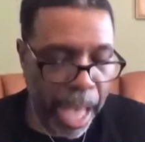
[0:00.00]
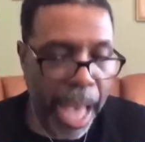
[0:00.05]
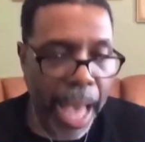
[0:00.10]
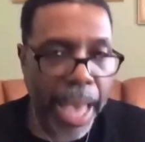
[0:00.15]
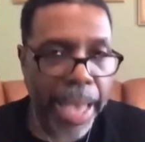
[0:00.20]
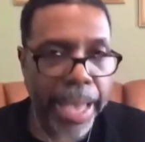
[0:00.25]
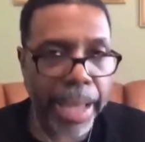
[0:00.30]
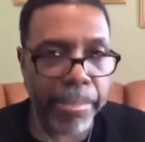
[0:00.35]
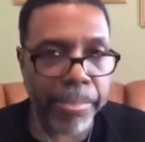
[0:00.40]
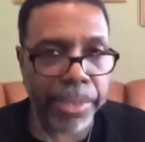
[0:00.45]

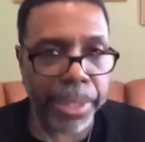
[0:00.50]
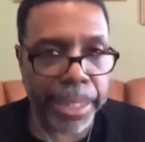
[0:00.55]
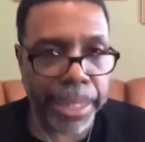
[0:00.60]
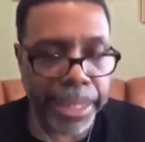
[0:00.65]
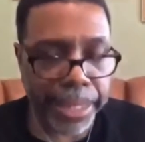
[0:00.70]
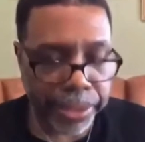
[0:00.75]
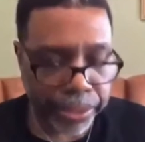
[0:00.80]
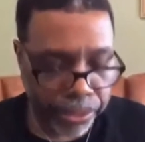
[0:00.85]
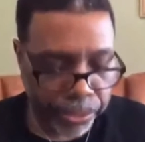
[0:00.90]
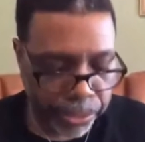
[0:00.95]
I am the
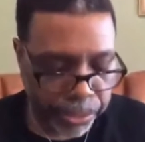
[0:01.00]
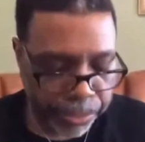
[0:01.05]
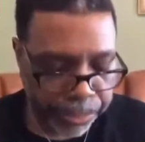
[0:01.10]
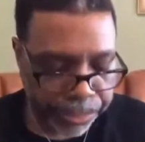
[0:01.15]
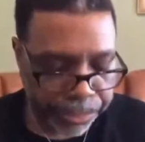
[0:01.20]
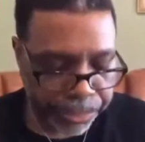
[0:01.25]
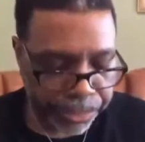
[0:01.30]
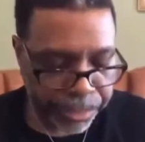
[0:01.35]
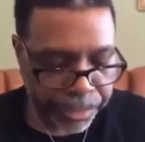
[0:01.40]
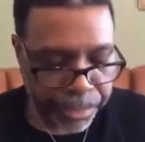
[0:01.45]
healed.
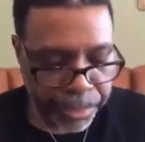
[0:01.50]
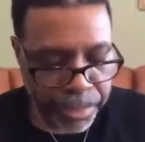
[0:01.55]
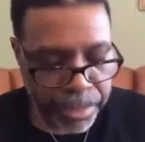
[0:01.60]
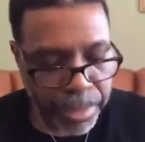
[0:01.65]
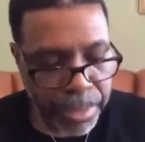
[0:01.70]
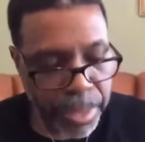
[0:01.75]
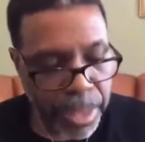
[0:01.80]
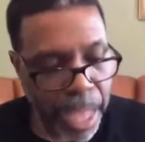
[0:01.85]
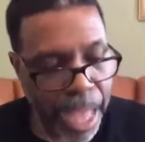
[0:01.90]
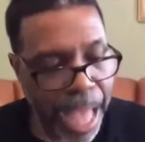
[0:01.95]

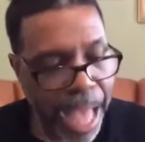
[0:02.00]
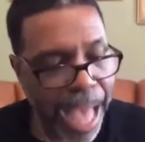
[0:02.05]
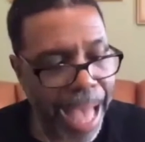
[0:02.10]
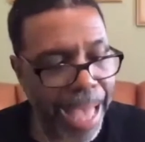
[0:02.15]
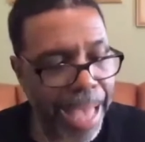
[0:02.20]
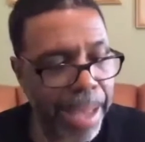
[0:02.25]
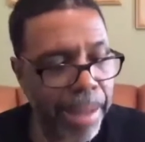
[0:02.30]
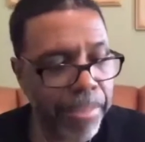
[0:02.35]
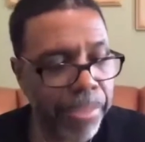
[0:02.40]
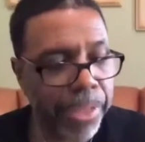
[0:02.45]

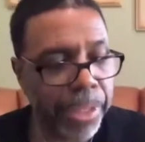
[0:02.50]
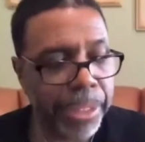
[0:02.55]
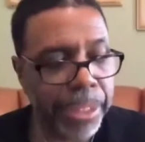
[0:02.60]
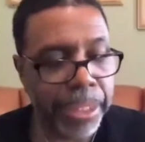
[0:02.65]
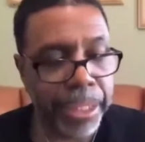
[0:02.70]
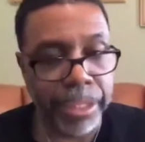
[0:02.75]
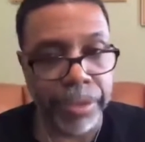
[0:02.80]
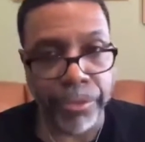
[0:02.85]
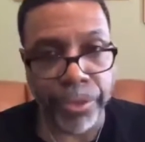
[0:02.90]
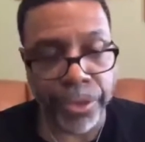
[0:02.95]
I am the
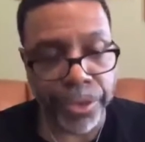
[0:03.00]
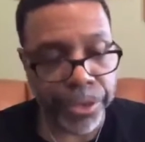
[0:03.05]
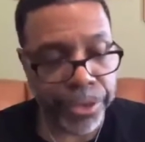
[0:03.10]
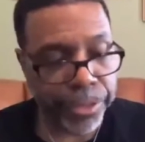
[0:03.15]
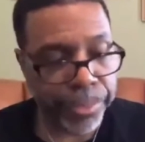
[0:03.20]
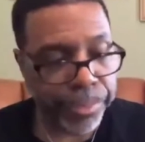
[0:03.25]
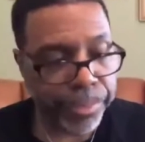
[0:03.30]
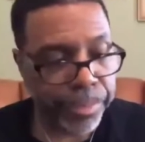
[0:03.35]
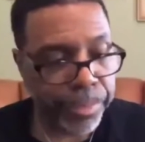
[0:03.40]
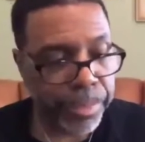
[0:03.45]

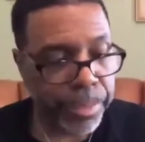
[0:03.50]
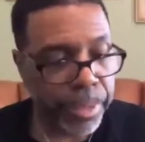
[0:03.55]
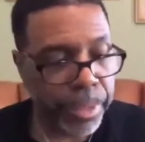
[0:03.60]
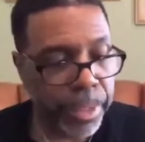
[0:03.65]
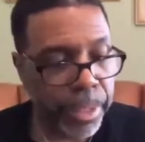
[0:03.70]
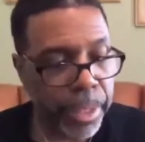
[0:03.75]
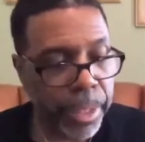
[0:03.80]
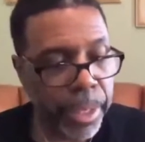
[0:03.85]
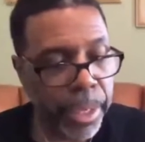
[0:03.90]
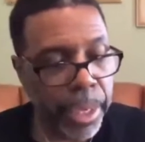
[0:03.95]
delivered,
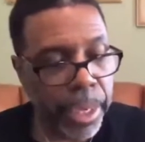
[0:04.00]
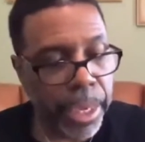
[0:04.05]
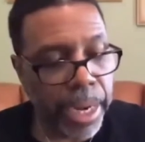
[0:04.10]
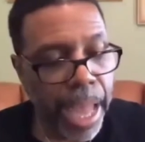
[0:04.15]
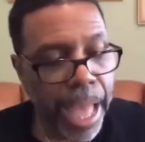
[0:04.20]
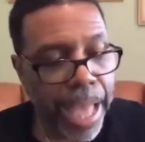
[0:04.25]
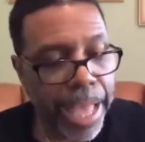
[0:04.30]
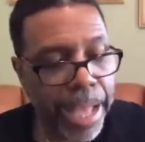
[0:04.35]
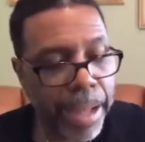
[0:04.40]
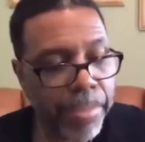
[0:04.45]

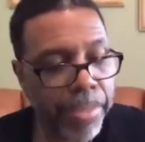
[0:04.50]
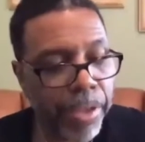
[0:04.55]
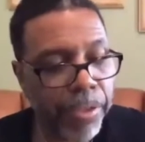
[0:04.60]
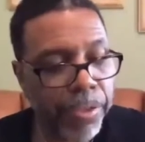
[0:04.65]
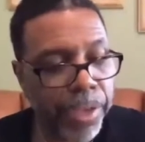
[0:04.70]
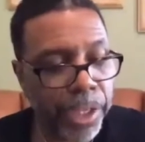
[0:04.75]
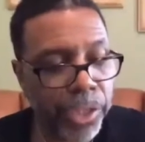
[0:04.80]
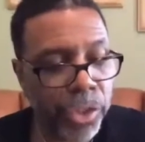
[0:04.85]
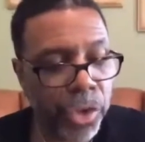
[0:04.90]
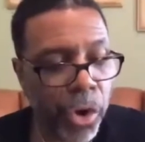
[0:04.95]
and I am the
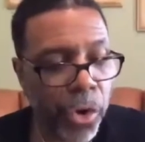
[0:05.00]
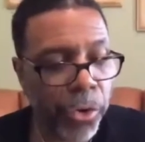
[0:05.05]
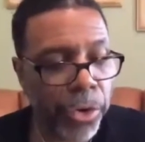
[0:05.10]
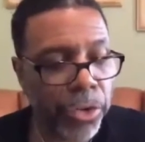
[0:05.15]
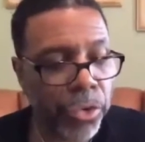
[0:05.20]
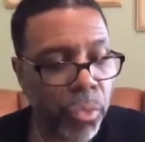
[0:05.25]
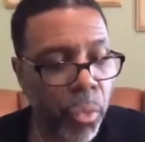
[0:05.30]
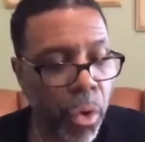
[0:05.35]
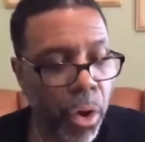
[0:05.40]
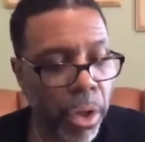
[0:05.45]

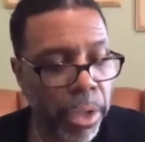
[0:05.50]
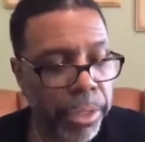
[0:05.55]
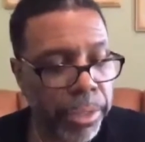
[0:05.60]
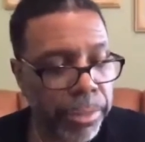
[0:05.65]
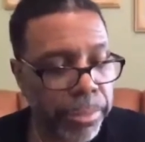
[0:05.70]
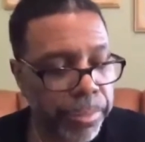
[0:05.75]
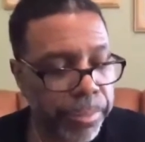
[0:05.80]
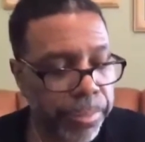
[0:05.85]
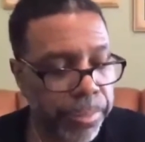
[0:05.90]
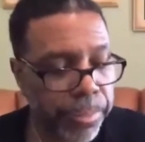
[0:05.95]
victorious one
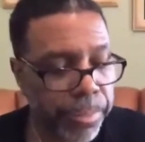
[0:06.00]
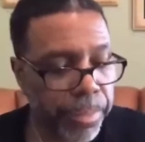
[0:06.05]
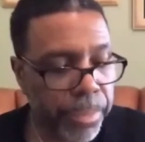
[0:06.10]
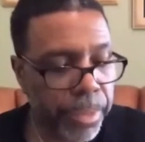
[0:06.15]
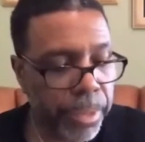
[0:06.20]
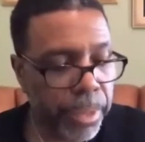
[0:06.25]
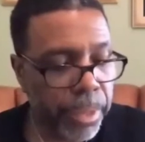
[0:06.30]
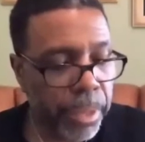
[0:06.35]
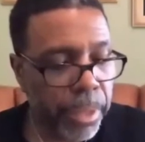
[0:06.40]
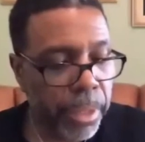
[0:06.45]

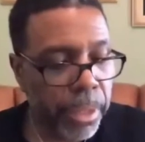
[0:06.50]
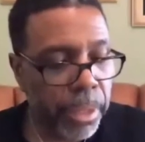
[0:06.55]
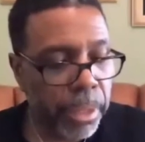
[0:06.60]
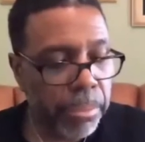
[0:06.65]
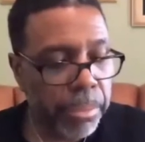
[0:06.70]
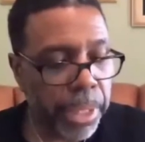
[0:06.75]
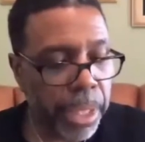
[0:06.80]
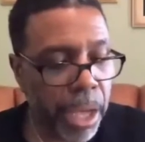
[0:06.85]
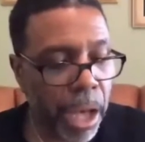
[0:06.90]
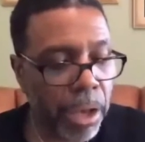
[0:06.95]

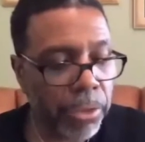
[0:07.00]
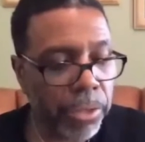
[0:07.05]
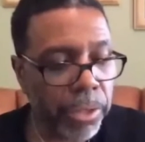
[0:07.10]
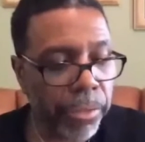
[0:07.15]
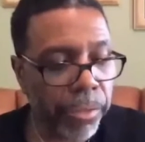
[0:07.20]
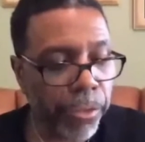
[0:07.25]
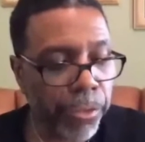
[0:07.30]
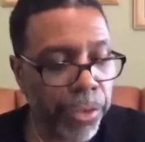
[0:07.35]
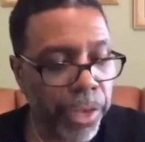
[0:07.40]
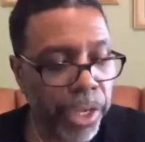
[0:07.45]
because
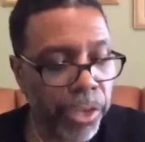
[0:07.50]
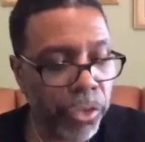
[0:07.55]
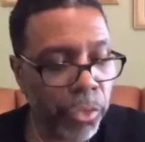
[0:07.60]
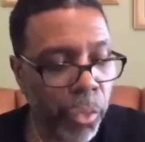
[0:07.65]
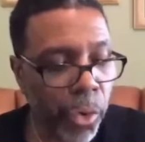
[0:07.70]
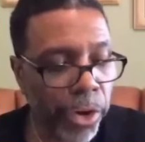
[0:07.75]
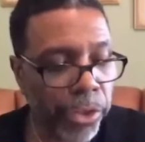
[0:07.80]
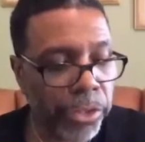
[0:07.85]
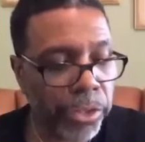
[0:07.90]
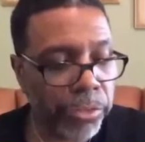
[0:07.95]
of the
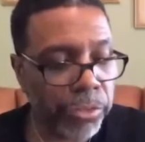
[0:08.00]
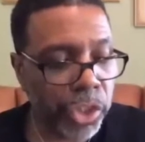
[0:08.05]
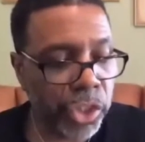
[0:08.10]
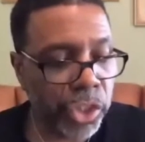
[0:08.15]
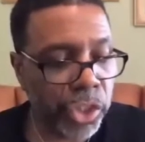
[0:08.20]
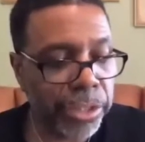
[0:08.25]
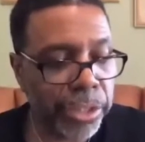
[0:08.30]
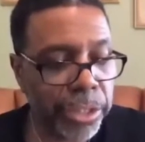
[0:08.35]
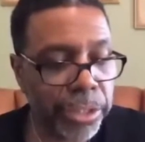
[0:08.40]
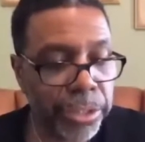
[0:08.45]
finished works of
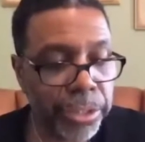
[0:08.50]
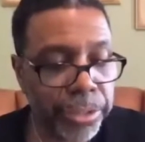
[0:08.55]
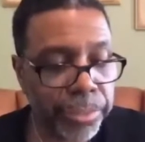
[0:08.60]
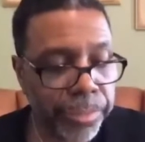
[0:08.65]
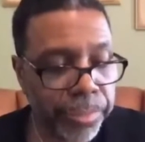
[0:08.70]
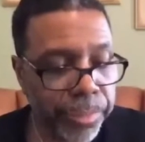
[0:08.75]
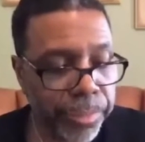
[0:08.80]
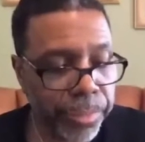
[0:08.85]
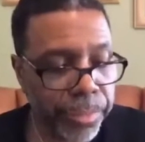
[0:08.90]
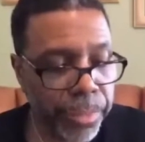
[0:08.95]

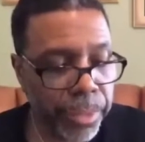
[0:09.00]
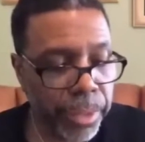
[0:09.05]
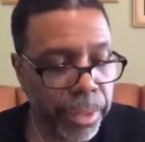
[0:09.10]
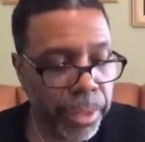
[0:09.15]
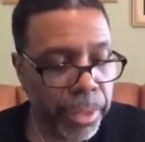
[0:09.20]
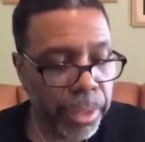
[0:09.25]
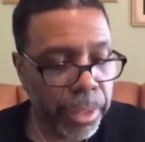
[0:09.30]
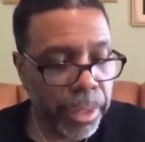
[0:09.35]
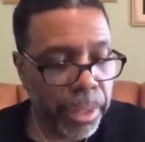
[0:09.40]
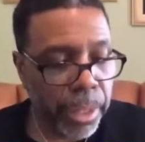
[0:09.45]
Jesus
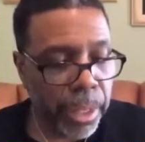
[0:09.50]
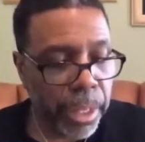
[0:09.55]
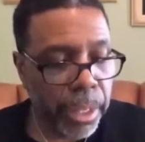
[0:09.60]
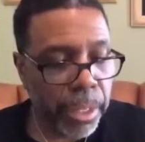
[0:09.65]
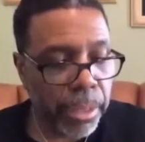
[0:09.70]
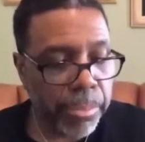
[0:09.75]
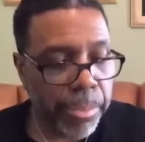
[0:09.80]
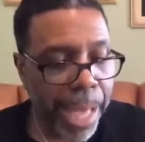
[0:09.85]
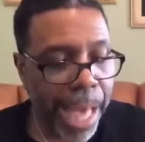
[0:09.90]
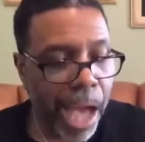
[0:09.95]

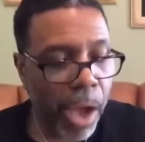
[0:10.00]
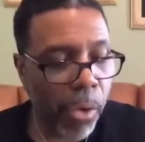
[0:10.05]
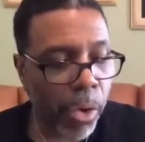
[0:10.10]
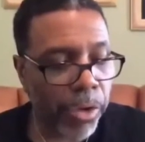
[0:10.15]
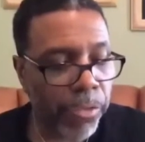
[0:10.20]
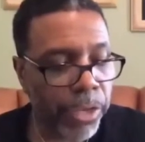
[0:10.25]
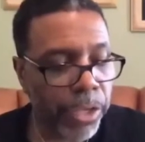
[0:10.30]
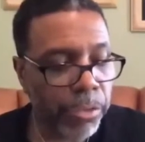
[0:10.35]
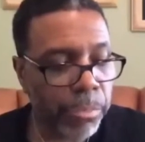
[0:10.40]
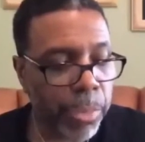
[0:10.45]
and the
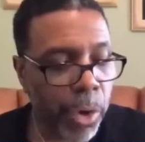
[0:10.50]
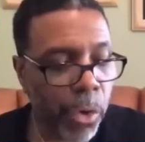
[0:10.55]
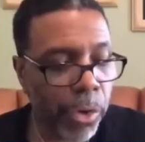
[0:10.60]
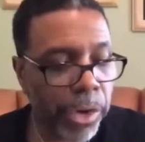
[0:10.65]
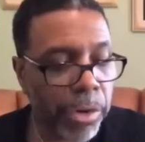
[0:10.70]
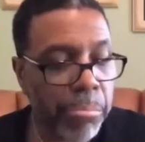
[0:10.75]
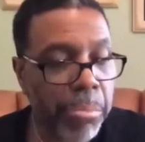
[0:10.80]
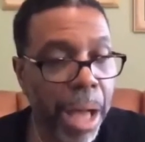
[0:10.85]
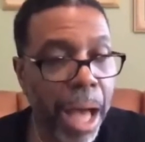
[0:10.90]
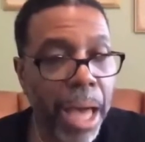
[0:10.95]
power of his
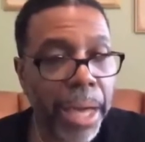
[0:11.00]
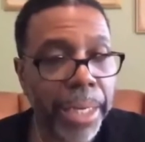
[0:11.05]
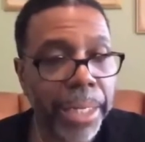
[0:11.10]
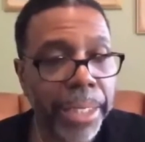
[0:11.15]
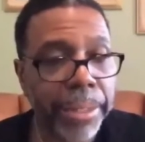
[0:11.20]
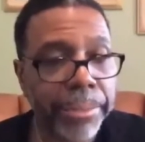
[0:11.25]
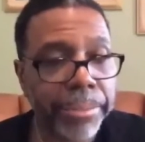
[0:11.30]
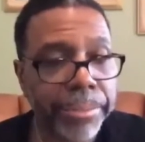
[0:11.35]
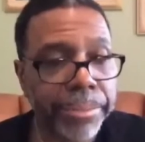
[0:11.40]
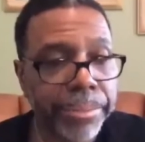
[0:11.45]
broken
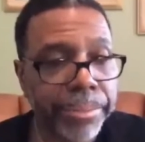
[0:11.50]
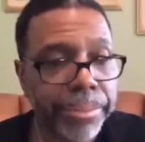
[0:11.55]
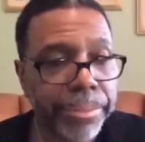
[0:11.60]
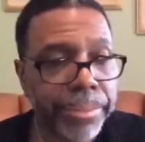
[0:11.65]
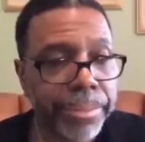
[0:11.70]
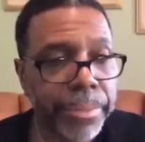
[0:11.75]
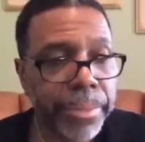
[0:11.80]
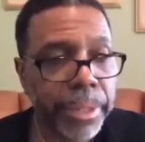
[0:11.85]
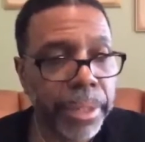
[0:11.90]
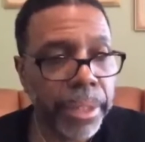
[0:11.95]
body
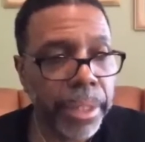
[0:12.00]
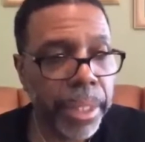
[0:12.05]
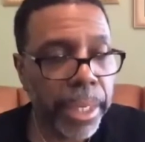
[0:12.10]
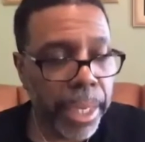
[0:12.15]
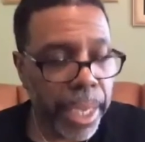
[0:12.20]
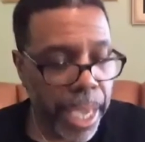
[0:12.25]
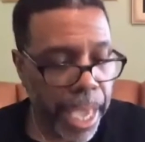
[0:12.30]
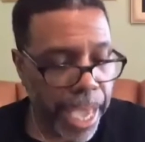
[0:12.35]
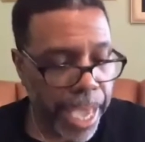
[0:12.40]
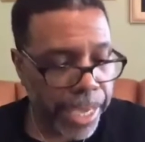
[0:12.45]

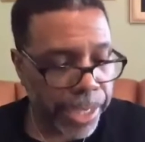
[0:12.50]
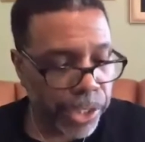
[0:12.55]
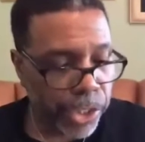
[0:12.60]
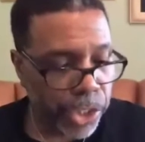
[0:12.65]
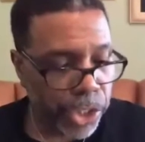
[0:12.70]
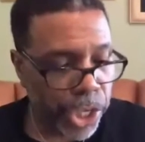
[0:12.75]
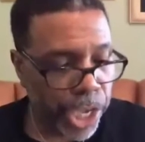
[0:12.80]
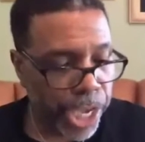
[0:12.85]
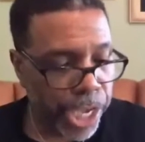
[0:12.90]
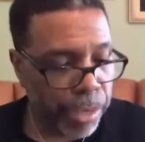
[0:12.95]
and
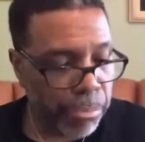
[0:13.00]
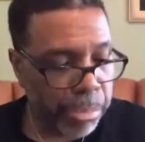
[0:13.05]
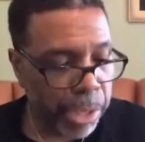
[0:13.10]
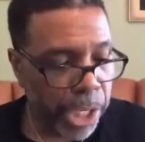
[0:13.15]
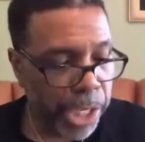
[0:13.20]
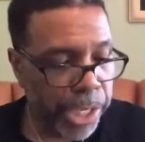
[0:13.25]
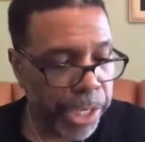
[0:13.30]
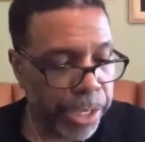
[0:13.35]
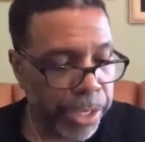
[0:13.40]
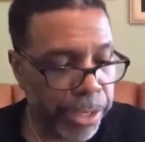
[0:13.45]
shed
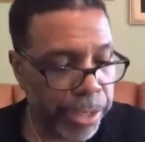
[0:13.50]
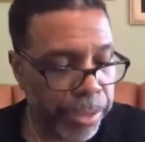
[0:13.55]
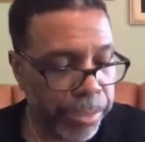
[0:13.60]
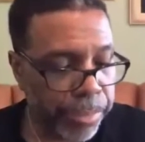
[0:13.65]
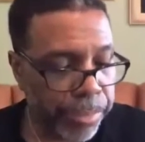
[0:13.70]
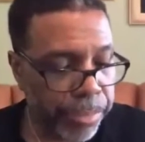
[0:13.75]
blood.